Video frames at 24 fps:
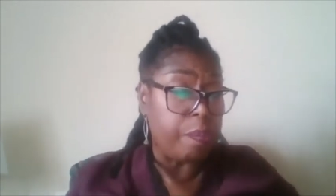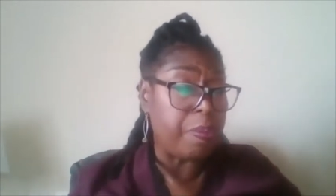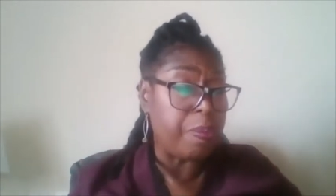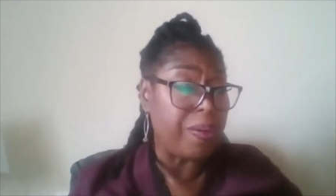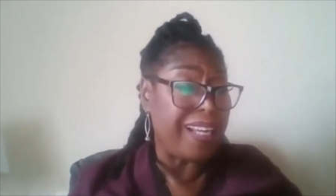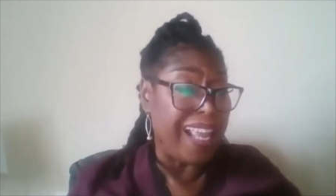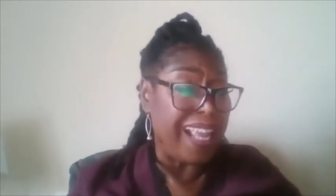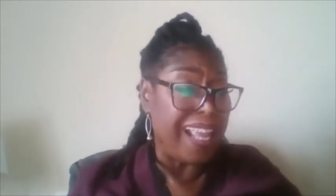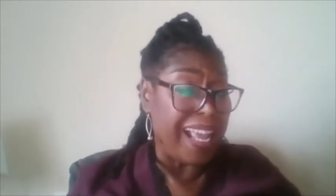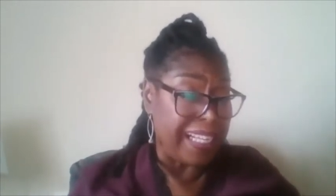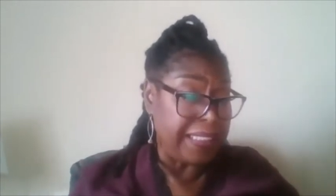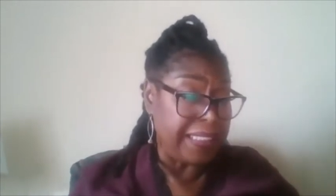
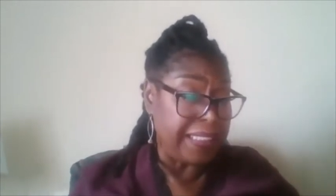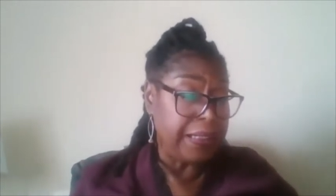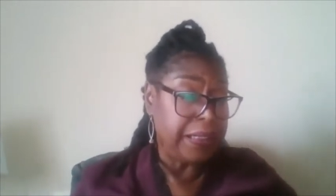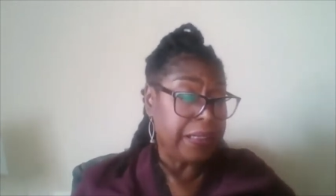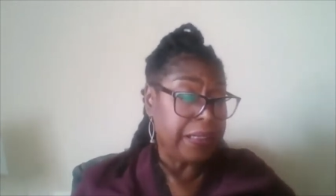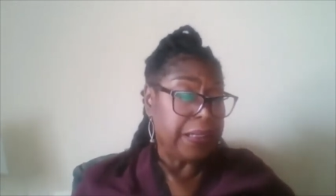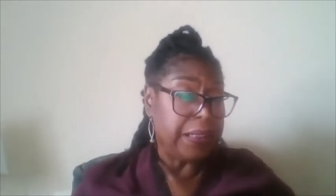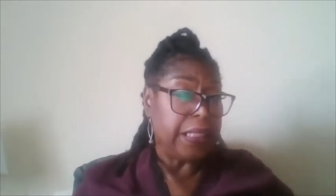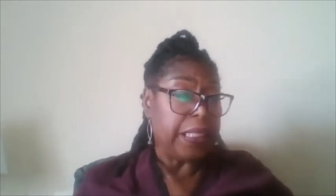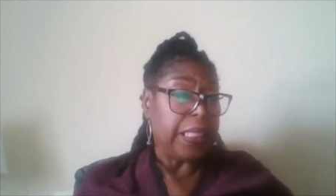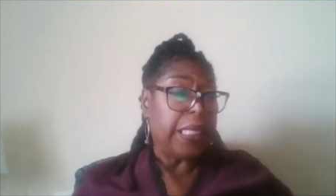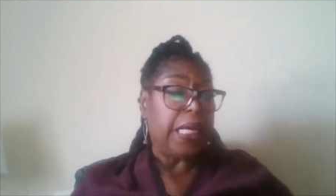plan.
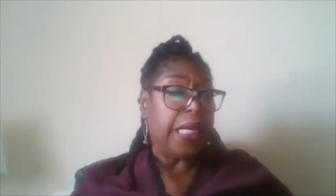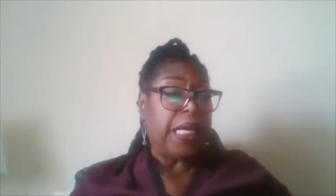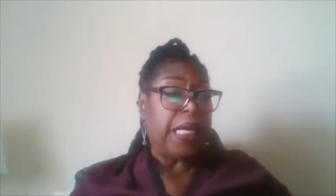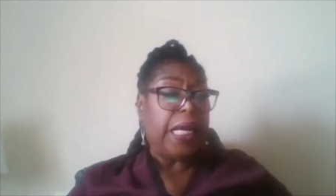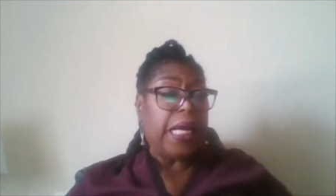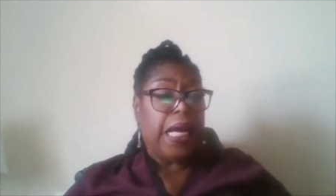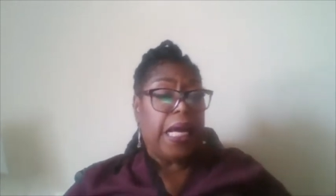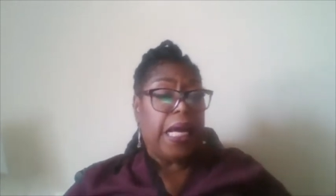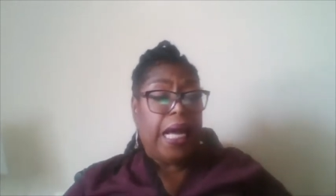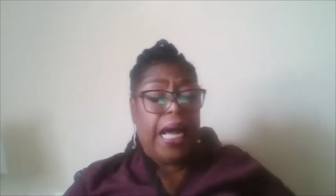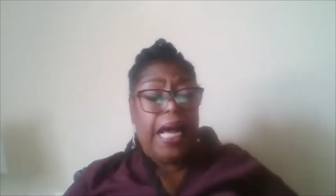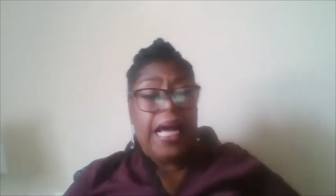
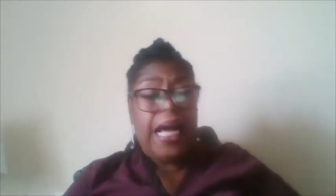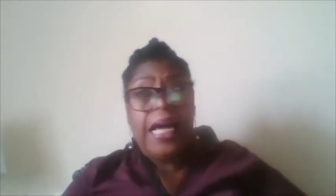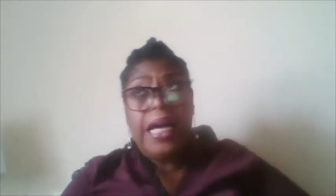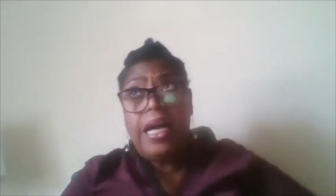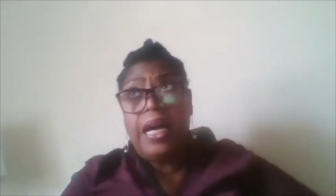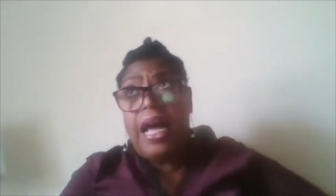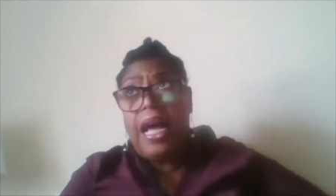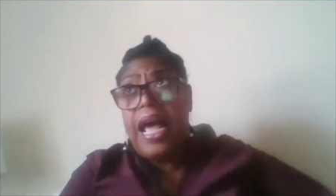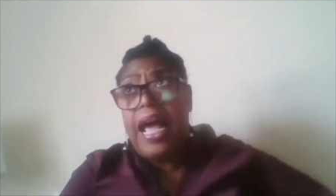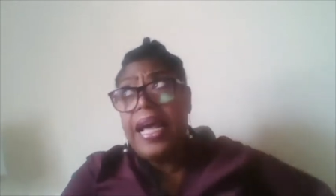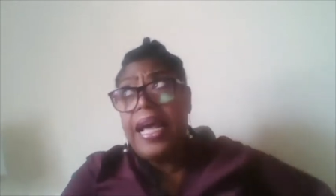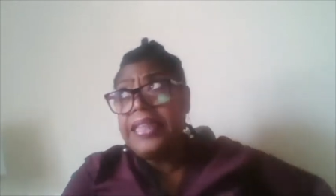Uh,
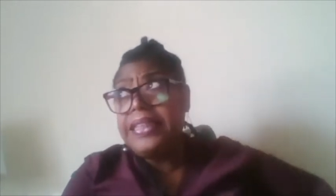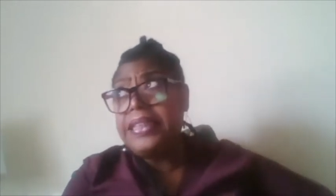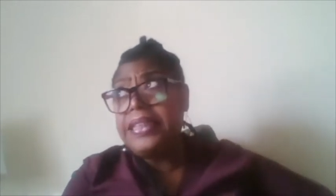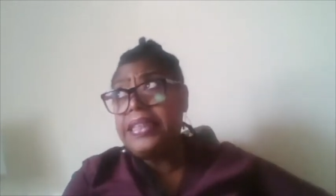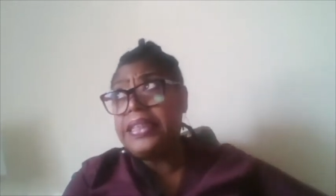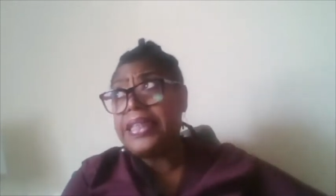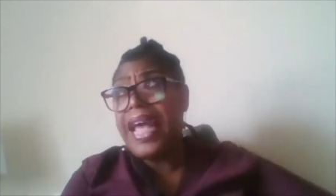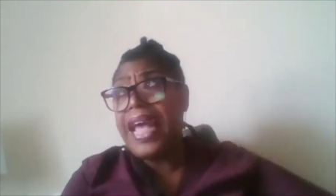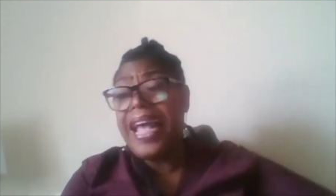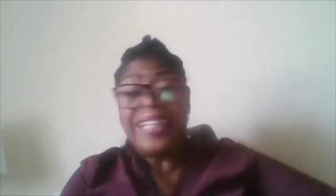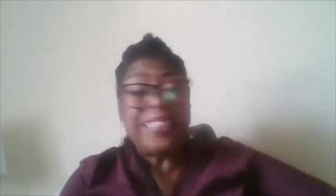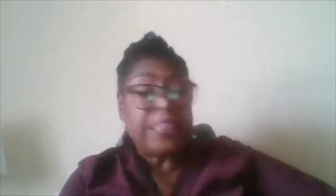and
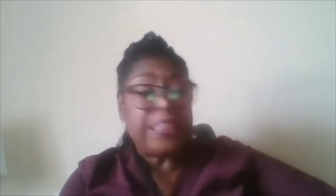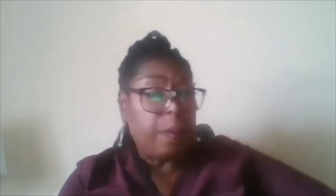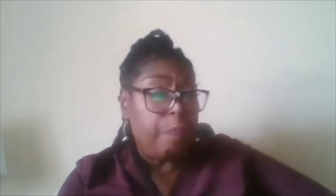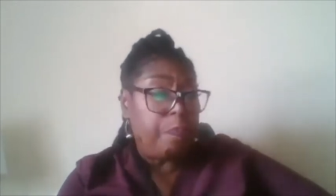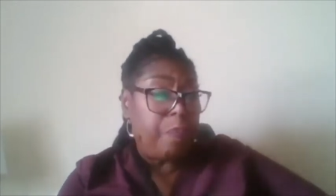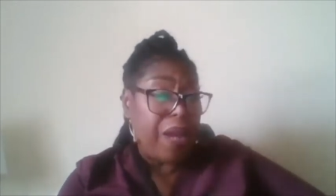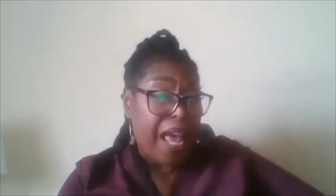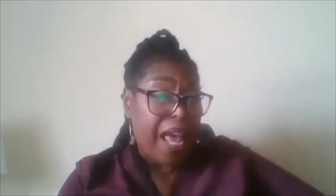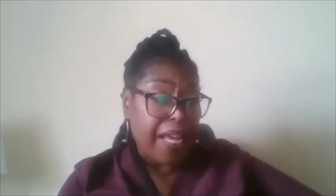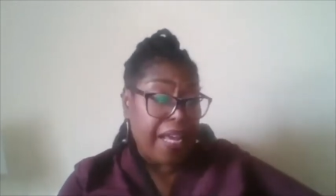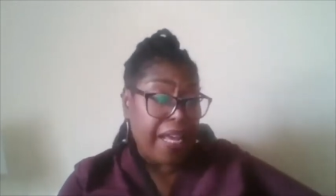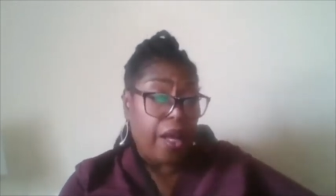as a
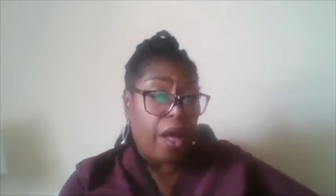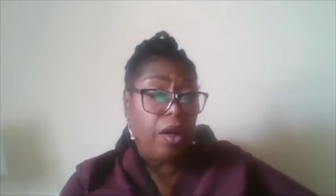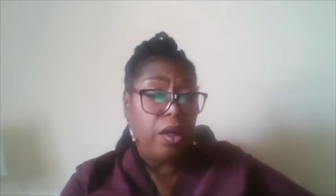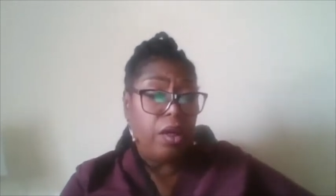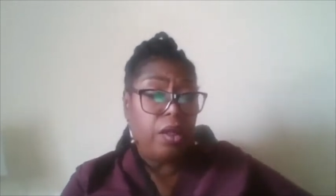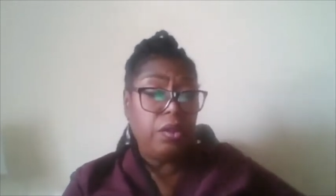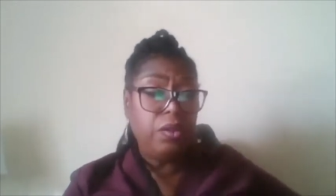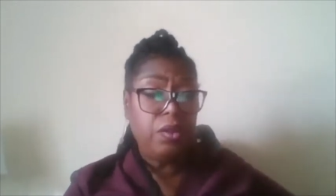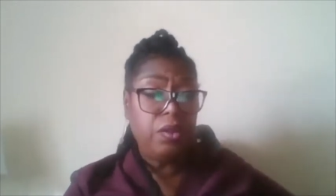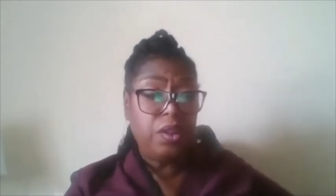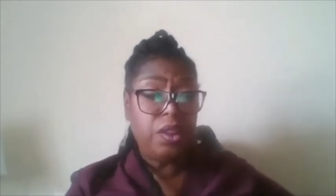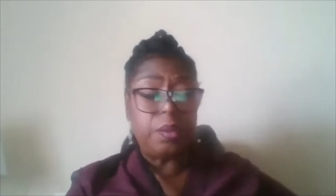black
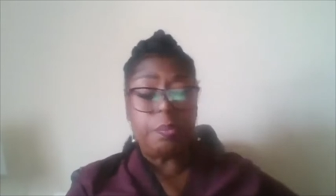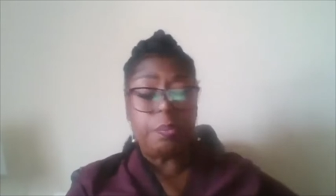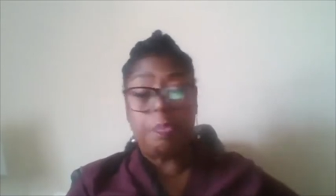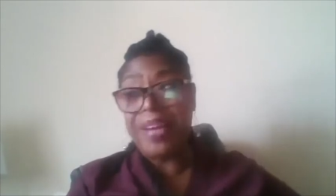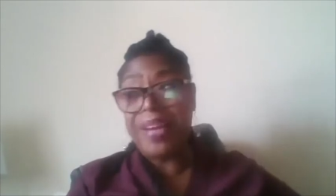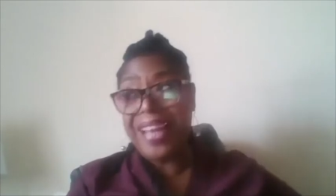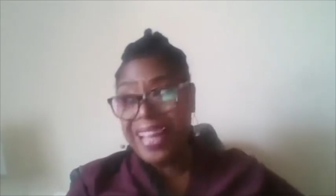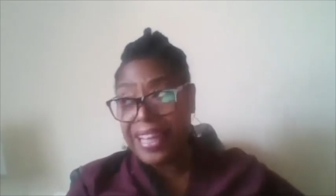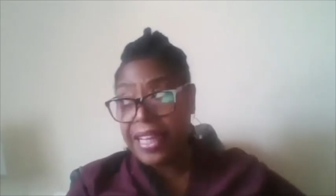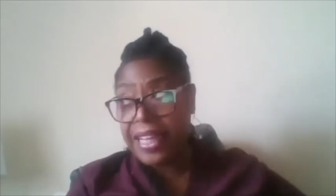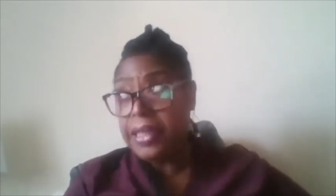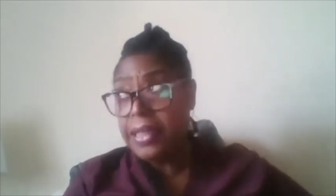owned,
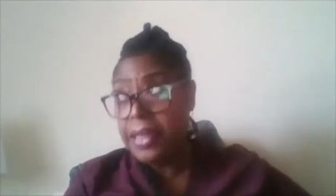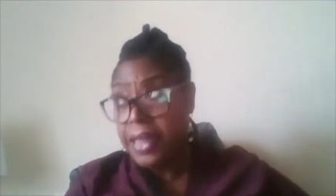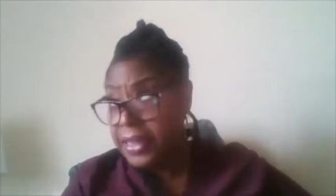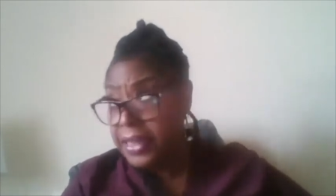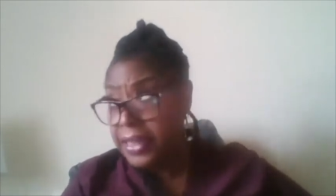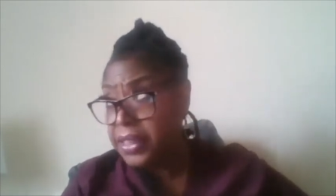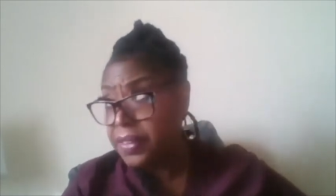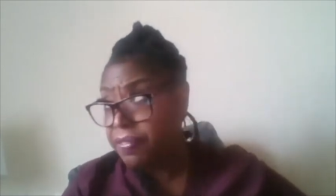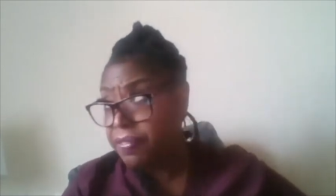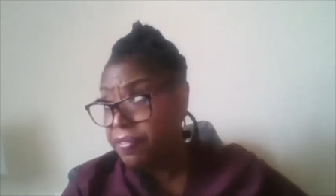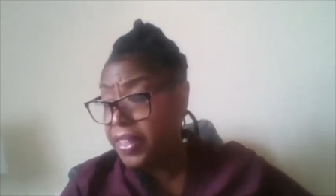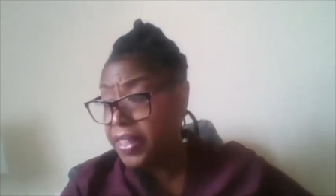black led
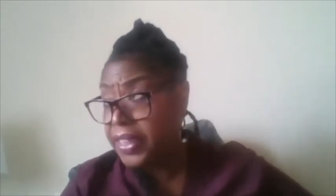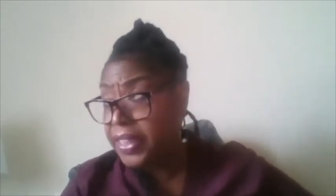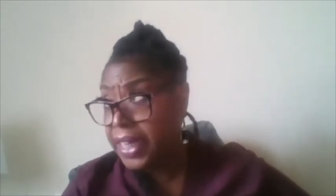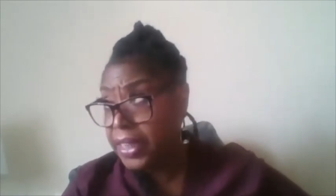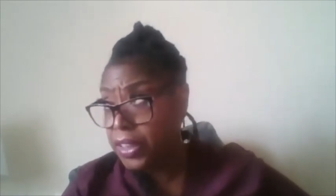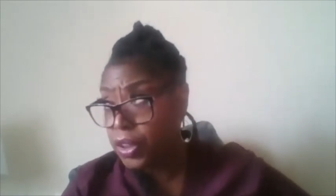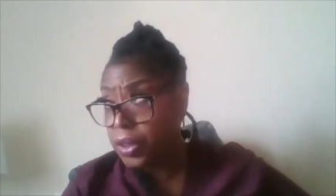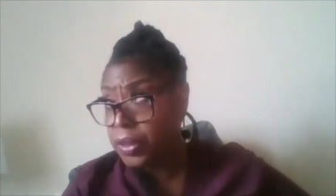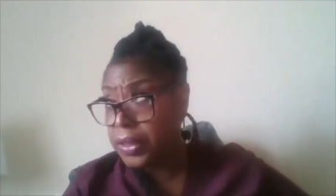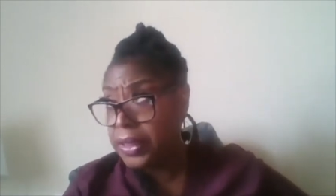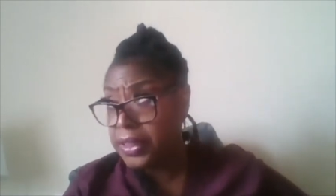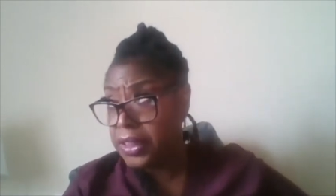
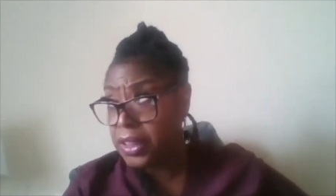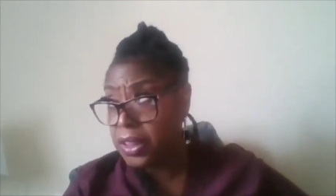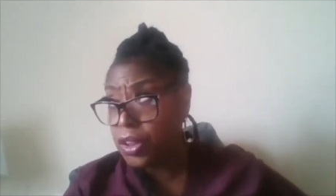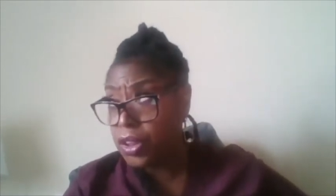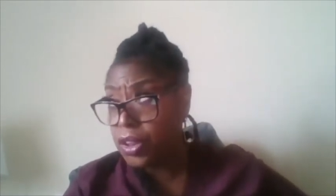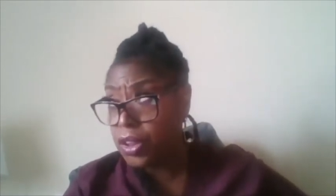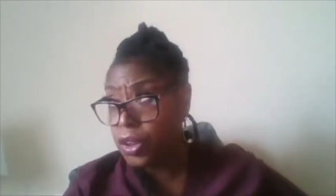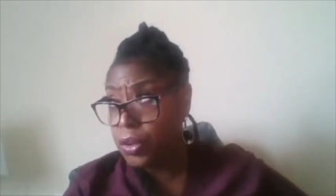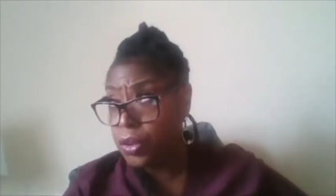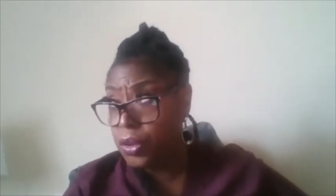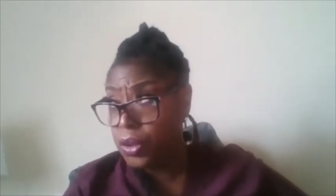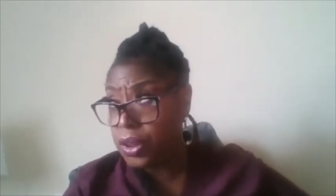financial
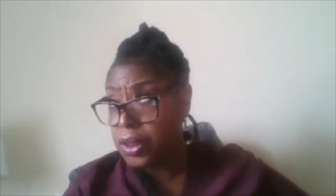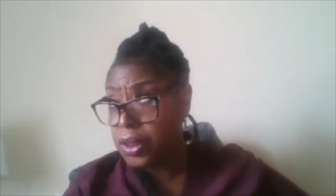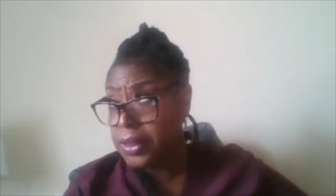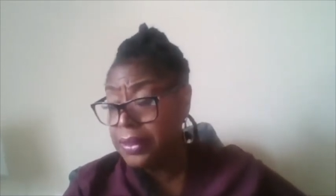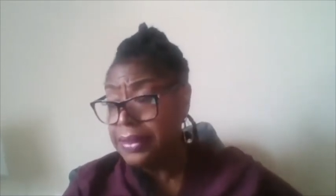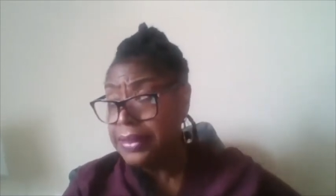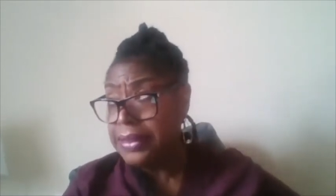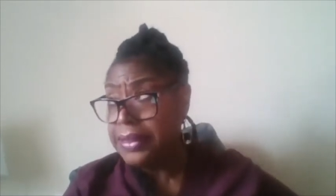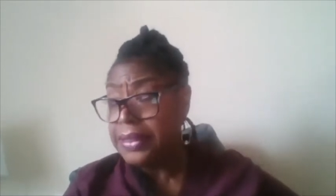institution,